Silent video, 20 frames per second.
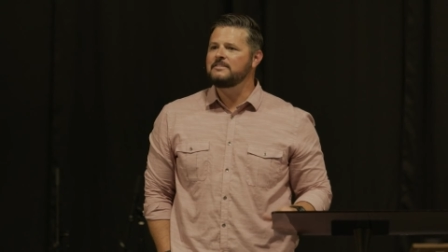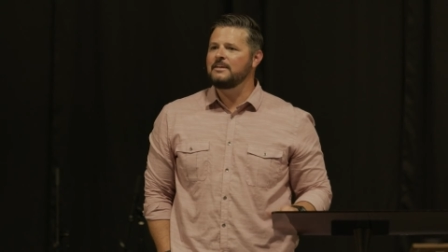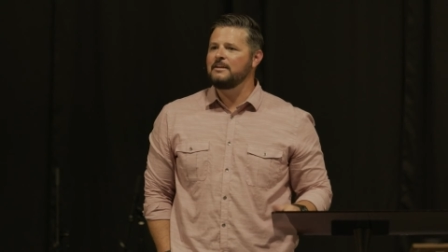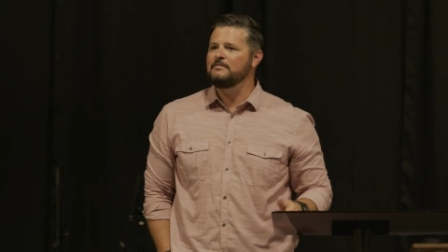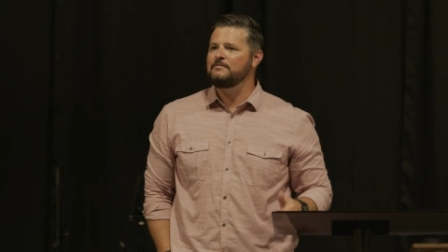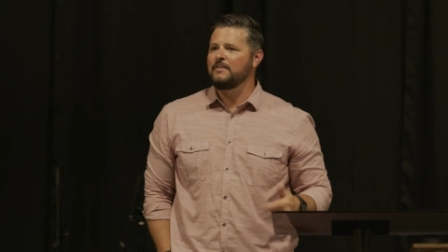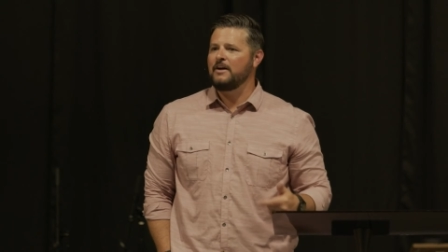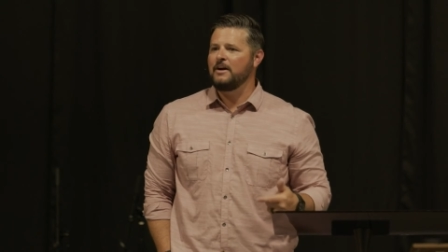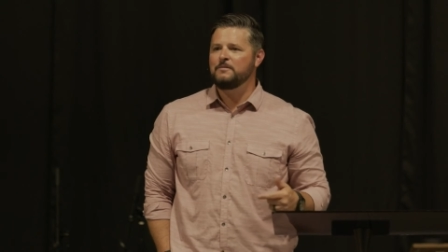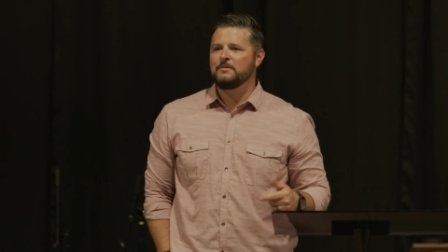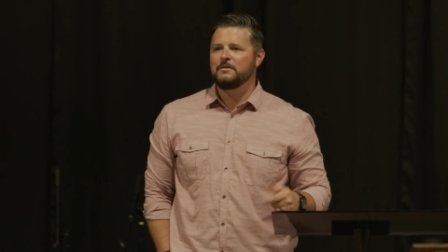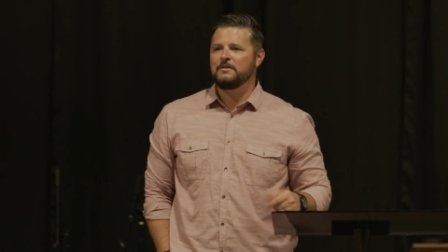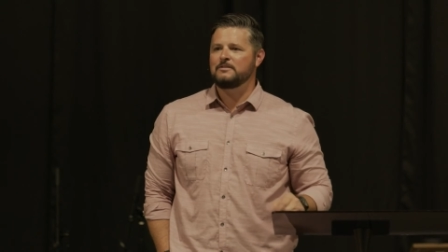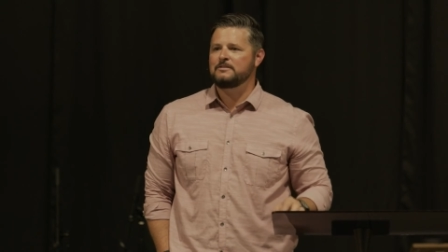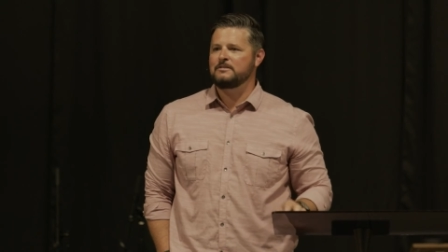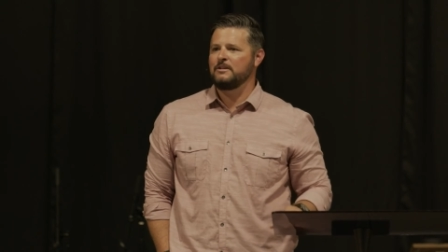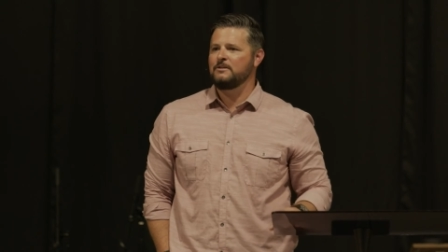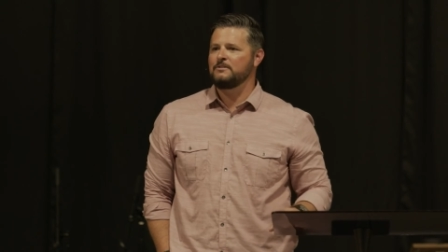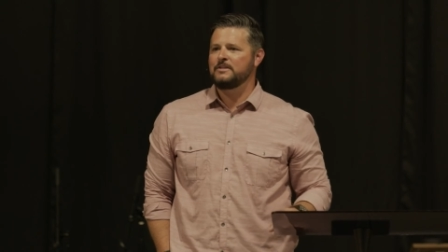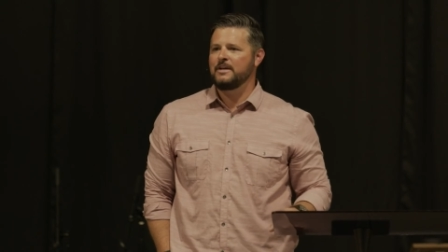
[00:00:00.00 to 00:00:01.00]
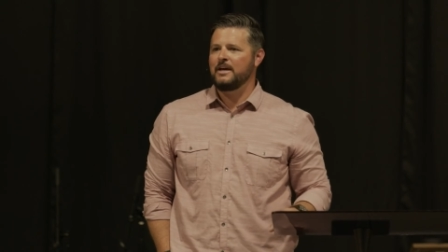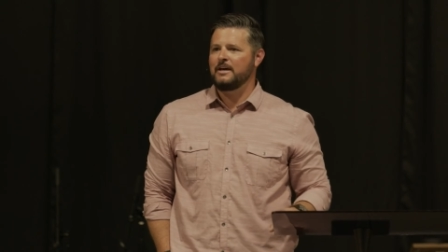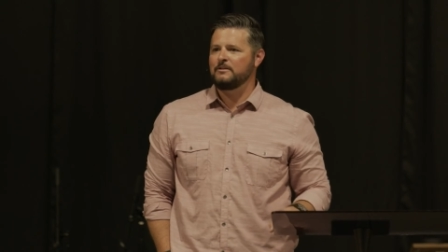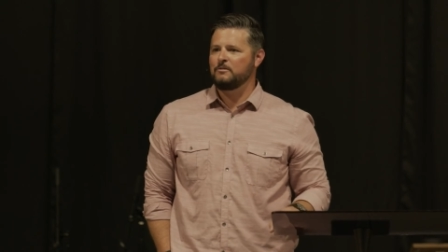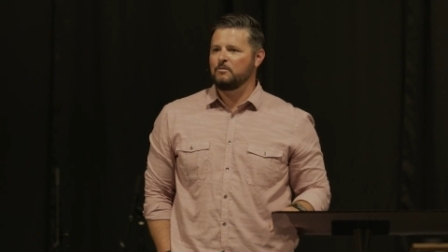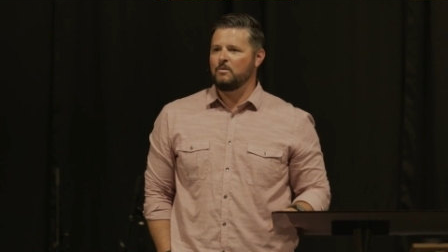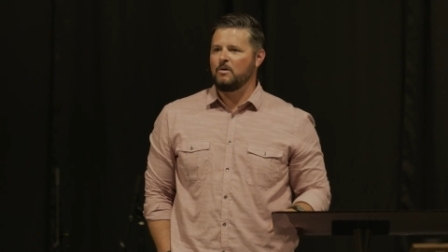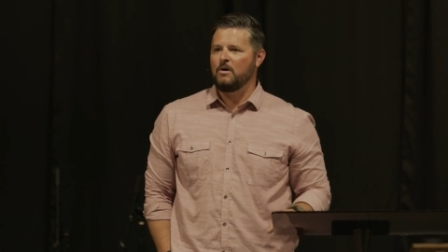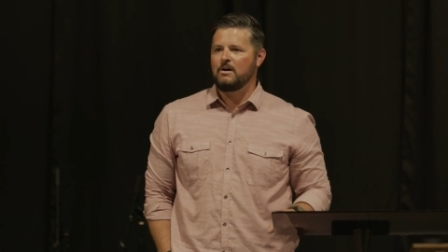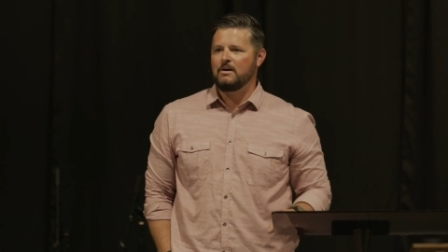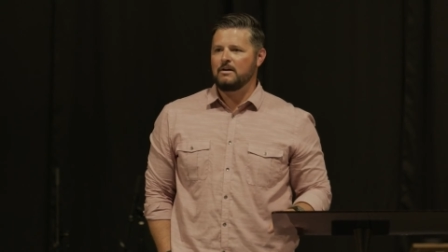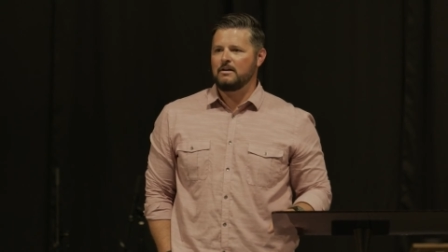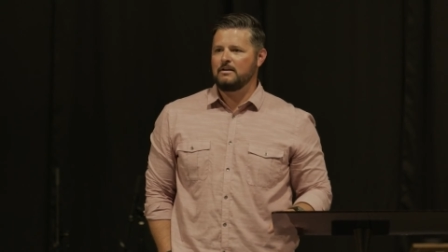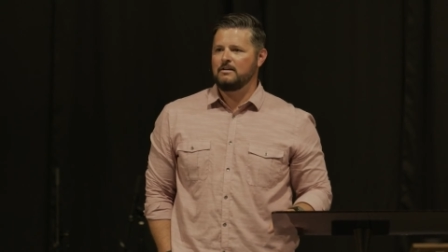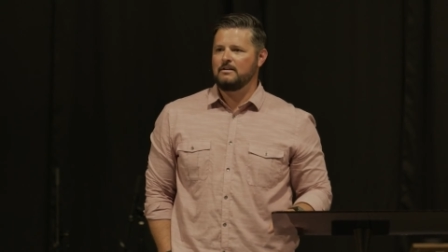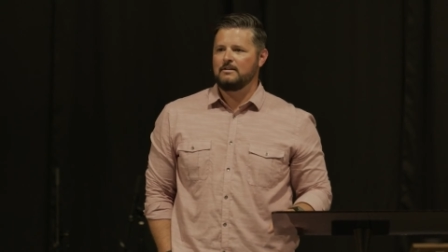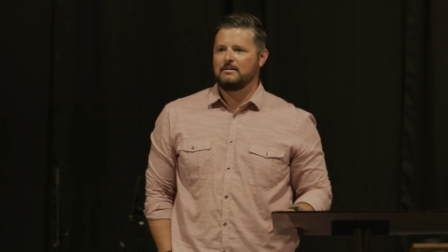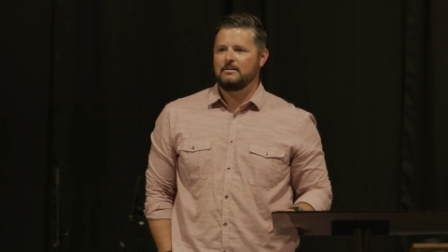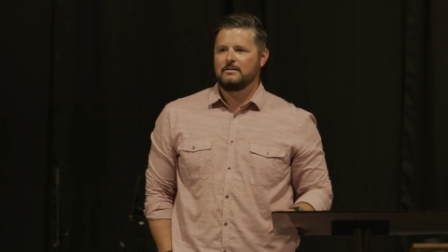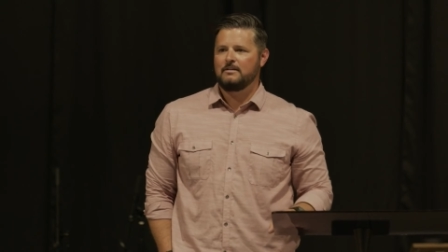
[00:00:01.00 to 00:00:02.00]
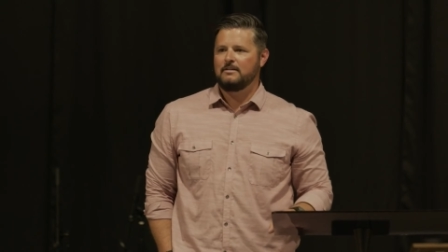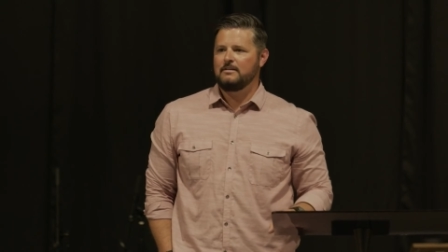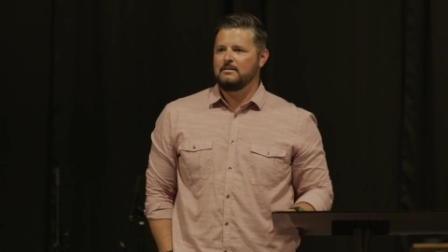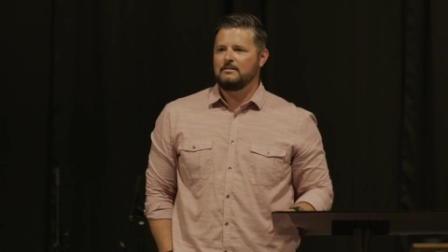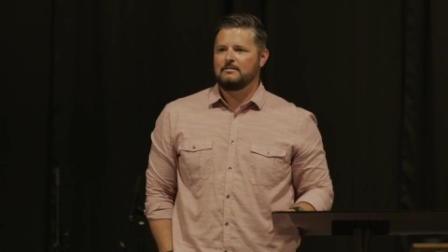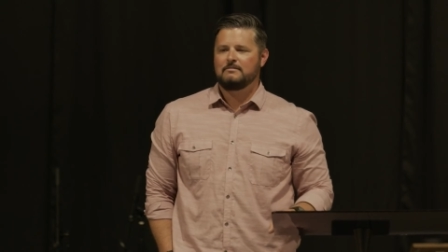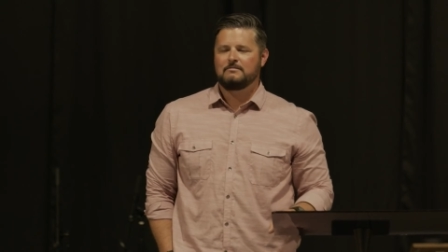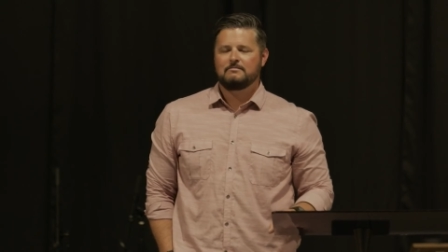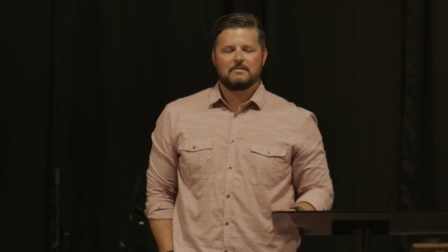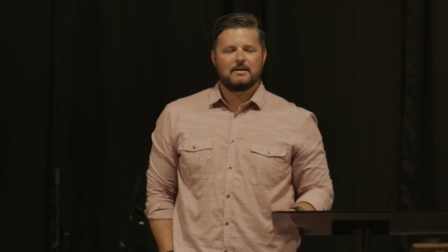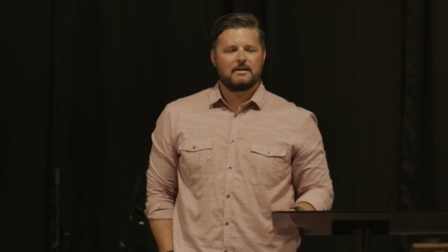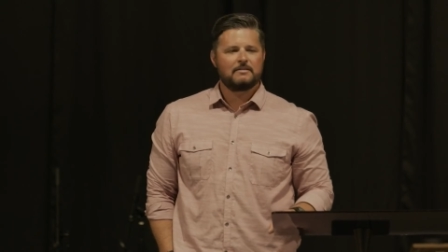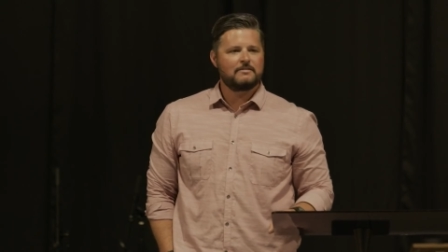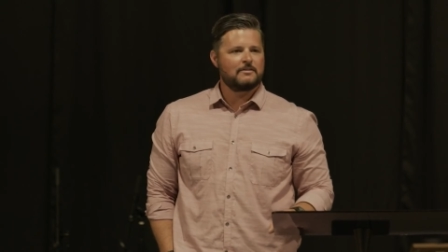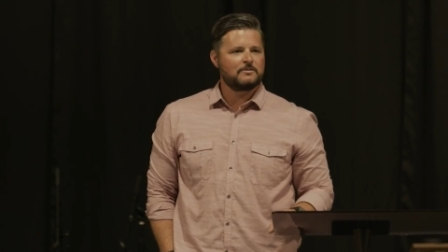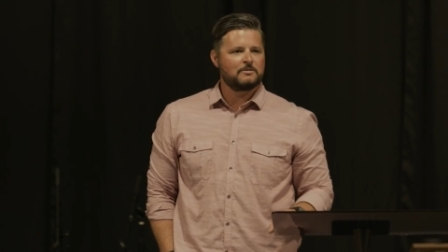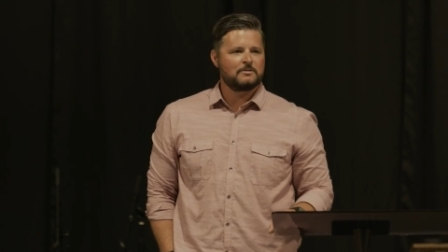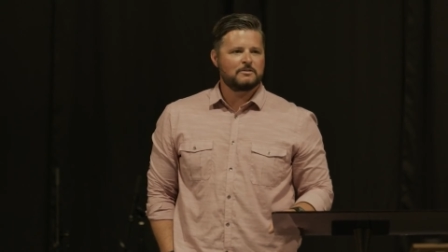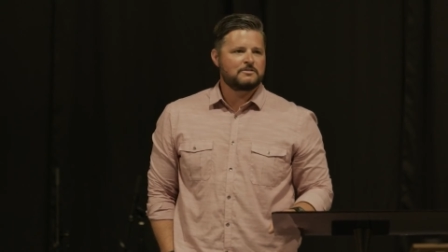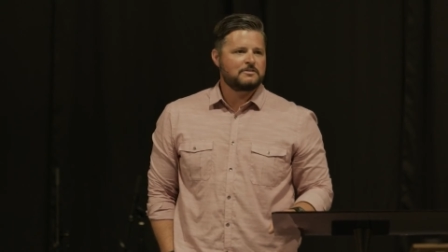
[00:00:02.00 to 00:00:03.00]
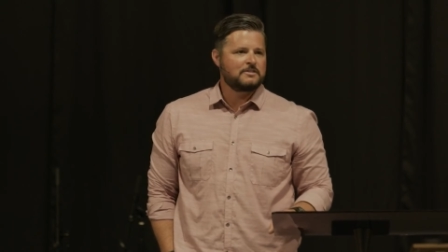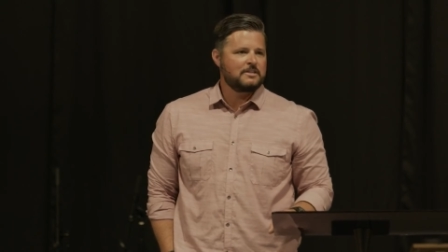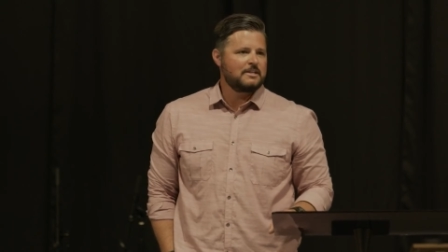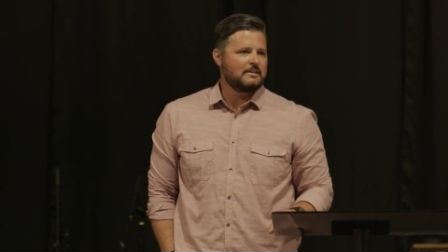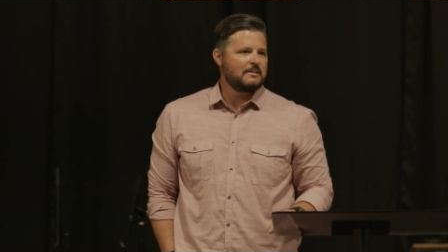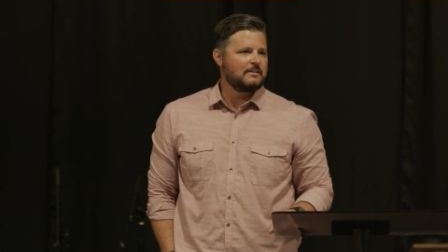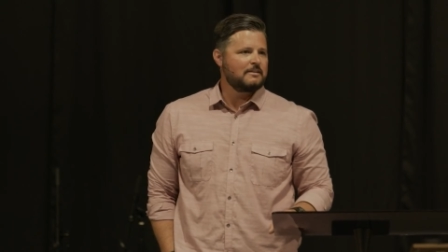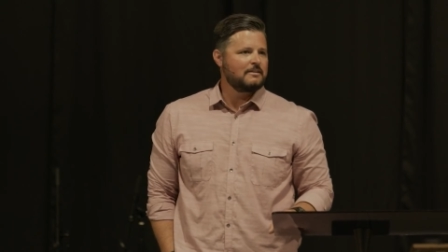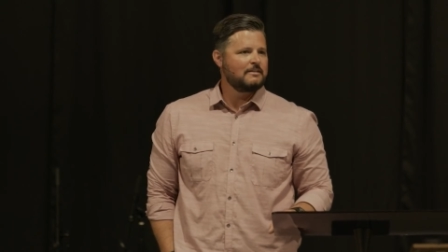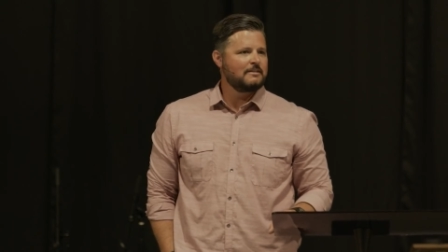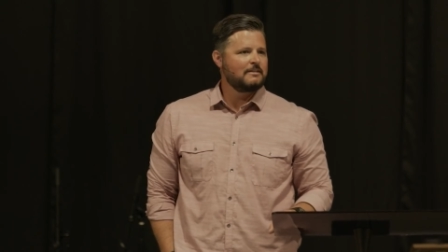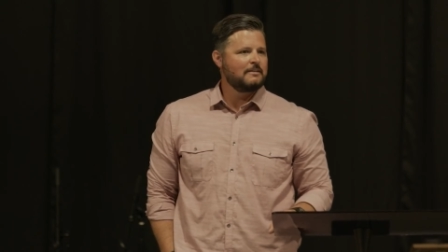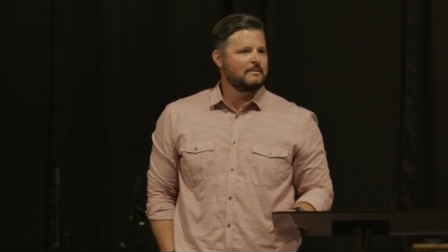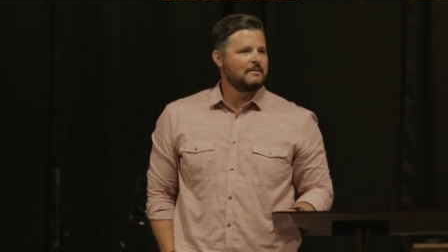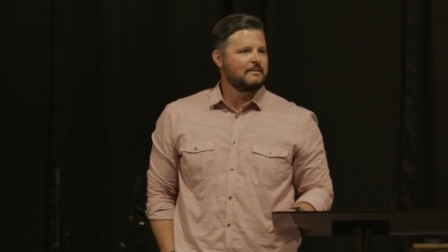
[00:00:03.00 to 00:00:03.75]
And he said, if I wouldn't have slowed down to walk, I never would have seen it.